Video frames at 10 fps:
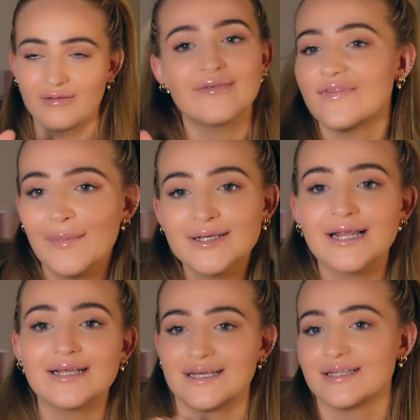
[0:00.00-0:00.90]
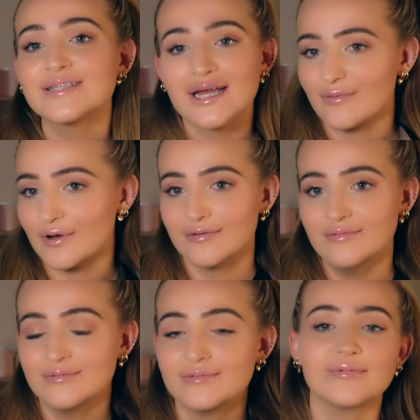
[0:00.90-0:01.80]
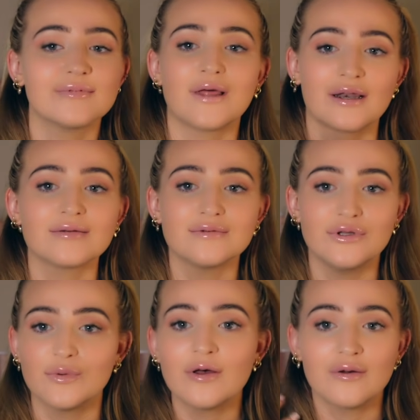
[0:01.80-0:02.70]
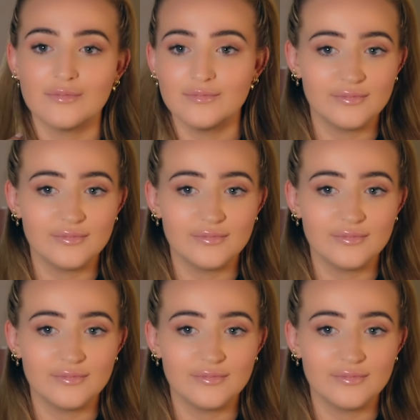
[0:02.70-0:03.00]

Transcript: If that makes any sense to anyone, then you are